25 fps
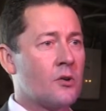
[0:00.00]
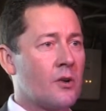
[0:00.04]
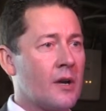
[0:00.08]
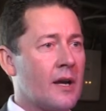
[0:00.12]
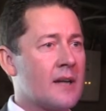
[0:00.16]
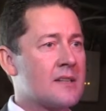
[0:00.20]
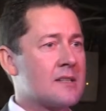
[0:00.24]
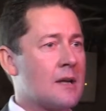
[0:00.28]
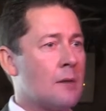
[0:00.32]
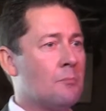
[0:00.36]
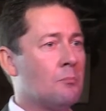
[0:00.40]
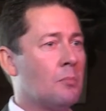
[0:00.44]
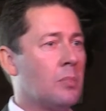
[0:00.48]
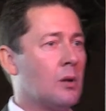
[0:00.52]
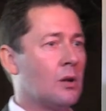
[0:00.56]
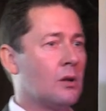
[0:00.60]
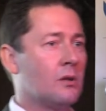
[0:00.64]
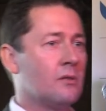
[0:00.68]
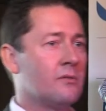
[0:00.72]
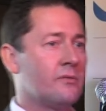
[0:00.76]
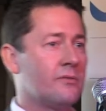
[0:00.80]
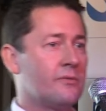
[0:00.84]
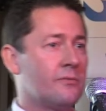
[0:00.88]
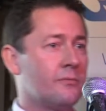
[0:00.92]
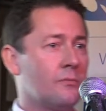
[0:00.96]
example
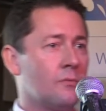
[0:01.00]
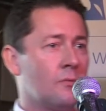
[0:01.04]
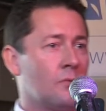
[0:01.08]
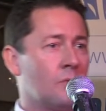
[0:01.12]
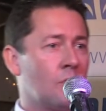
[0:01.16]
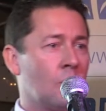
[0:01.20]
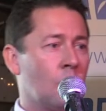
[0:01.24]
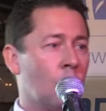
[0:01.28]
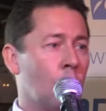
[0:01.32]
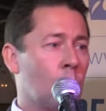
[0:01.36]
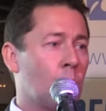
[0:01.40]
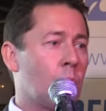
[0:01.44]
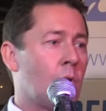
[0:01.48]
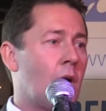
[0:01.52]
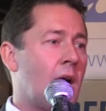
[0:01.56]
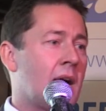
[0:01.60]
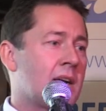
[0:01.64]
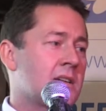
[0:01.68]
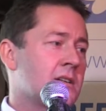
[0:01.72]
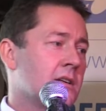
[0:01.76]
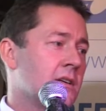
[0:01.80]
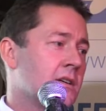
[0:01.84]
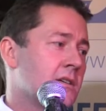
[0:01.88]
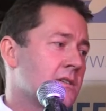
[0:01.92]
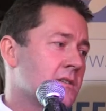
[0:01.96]
of good
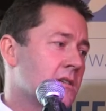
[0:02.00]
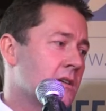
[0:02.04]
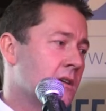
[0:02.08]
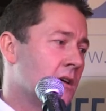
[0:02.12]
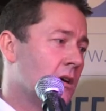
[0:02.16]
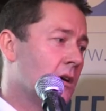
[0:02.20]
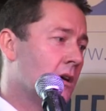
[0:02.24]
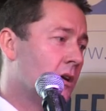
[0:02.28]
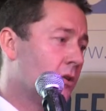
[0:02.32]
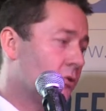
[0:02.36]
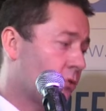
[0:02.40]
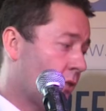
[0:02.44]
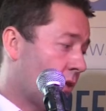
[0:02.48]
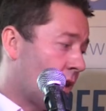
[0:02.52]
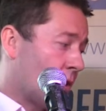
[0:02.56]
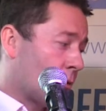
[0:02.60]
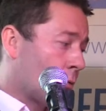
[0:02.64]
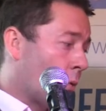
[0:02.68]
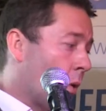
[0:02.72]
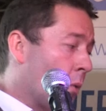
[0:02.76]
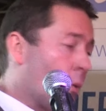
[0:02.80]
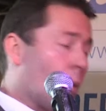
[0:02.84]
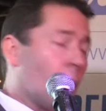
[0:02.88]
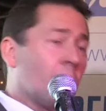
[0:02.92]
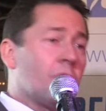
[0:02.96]
practice. So that's
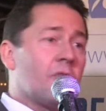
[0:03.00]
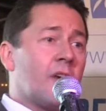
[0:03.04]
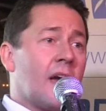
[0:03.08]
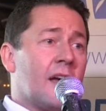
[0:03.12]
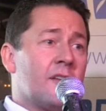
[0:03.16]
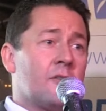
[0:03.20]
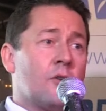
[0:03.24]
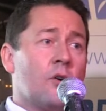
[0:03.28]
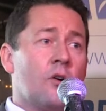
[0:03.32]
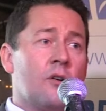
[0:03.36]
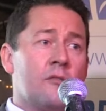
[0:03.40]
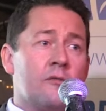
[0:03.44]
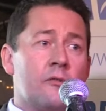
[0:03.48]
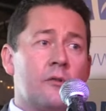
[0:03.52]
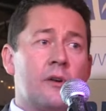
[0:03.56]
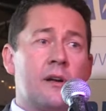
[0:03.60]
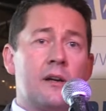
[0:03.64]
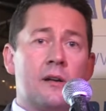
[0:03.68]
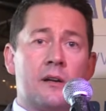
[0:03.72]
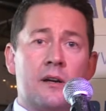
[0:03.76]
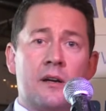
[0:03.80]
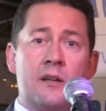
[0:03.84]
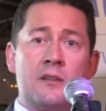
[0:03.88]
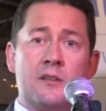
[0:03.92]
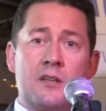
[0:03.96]
what we want to get over
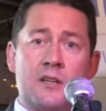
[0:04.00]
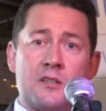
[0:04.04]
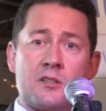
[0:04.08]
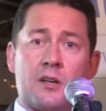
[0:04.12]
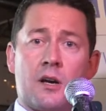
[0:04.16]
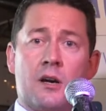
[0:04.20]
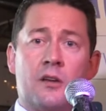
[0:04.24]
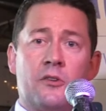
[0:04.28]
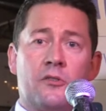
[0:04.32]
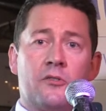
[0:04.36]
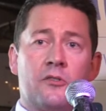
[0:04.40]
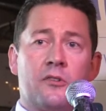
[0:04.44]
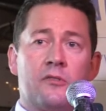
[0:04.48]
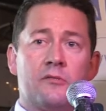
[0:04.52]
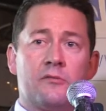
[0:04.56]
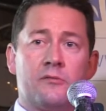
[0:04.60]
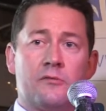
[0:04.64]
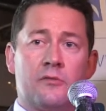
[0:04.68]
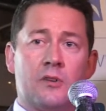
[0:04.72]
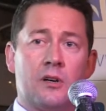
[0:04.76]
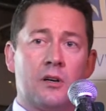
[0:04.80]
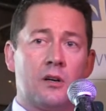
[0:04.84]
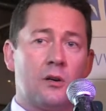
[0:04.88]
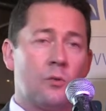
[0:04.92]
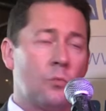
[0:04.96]
in these kinds
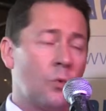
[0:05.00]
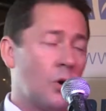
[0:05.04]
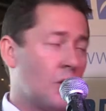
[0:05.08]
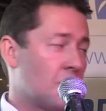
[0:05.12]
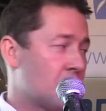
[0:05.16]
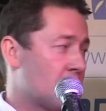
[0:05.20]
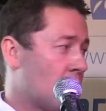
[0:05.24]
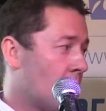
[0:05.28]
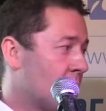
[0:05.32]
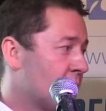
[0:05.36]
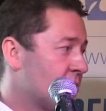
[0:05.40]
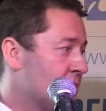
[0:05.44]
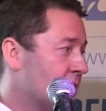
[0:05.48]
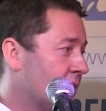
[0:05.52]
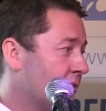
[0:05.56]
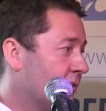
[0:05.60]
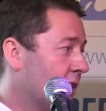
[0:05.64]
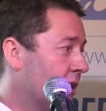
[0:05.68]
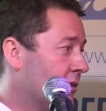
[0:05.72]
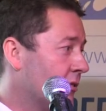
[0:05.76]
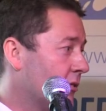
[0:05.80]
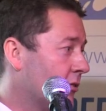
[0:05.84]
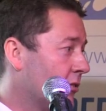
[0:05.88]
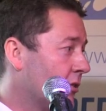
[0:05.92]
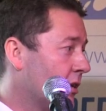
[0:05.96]
of workshops and
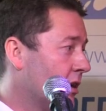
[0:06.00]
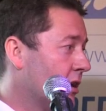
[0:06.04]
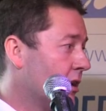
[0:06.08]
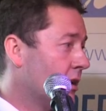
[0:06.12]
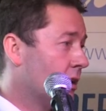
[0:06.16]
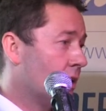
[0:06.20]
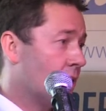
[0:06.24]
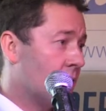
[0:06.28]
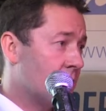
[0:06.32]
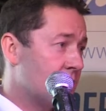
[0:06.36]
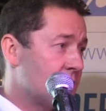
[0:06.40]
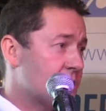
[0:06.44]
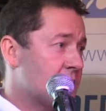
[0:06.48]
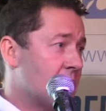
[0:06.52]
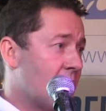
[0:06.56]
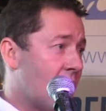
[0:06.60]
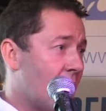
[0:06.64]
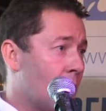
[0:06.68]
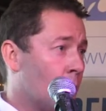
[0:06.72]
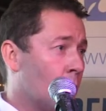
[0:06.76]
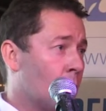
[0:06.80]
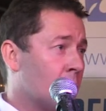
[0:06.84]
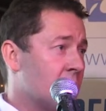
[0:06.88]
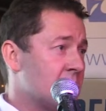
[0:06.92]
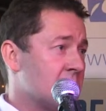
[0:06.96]
events. And it's to
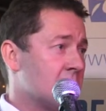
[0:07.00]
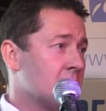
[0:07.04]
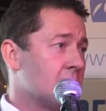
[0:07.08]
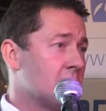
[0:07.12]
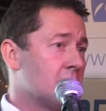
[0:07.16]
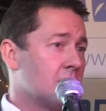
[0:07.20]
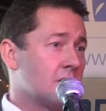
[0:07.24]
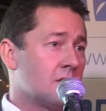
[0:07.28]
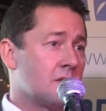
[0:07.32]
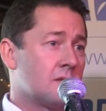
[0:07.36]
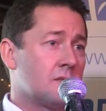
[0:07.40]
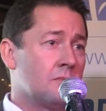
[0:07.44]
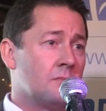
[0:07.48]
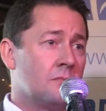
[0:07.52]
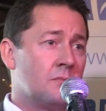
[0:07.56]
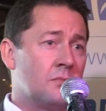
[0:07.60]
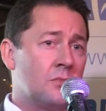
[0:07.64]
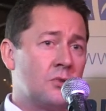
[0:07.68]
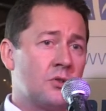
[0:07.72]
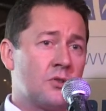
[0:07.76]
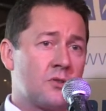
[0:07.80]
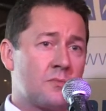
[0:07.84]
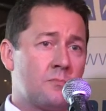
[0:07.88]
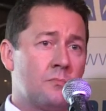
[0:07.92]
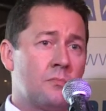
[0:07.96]
help businesses
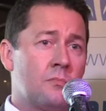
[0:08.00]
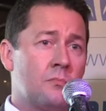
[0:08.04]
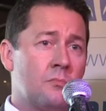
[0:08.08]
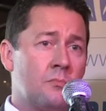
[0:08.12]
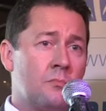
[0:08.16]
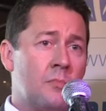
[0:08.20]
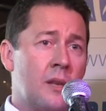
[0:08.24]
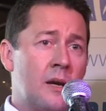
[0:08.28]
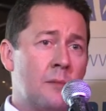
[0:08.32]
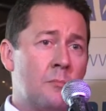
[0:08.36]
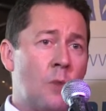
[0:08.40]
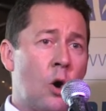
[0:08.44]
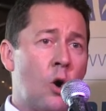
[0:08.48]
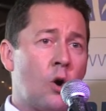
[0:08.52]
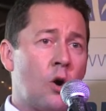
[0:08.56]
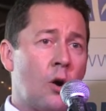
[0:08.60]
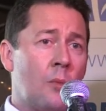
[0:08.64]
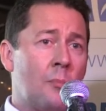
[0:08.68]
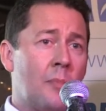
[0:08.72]
just be more